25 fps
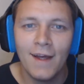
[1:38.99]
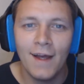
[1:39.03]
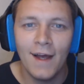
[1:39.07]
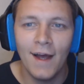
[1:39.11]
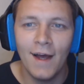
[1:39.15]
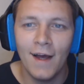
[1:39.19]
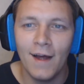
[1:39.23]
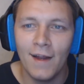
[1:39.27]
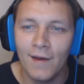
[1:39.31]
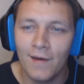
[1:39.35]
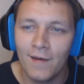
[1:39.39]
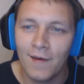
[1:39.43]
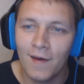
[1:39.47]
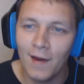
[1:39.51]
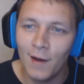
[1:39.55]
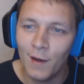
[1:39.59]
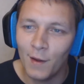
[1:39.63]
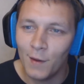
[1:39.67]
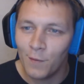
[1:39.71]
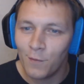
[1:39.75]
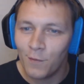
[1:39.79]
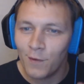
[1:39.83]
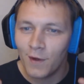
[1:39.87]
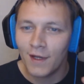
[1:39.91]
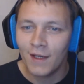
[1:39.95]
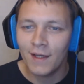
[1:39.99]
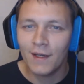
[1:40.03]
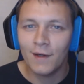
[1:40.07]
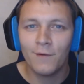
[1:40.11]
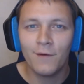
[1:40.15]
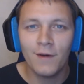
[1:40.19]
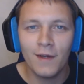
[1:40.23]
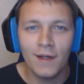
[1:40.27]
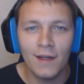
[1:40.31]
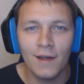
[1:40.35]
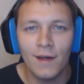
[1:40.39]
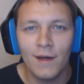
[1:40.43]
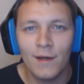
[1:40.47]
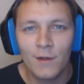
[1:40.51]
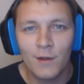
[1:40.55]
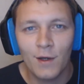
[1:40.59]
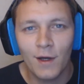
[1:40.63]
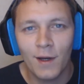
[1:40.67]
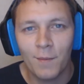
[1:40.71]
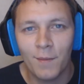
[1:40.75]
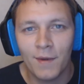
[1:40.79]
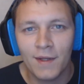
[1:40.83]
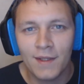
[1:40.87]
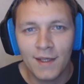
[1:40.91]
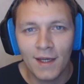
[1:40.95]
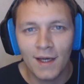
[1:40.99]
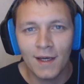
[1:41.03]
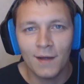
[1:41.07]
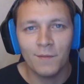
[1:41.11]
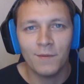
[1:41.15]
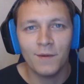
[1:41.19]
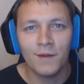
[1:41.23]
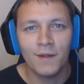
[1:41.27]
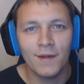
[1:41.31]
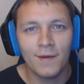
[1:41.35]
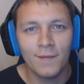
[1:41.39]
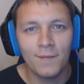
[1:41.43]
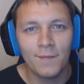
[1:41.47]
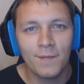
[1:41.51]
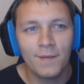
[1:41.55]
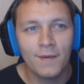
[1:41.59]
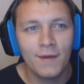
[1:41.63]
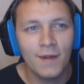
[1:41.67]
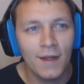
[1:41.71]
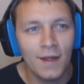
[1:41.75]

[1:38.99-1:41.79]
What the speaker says: And I really enjoyed my time with him.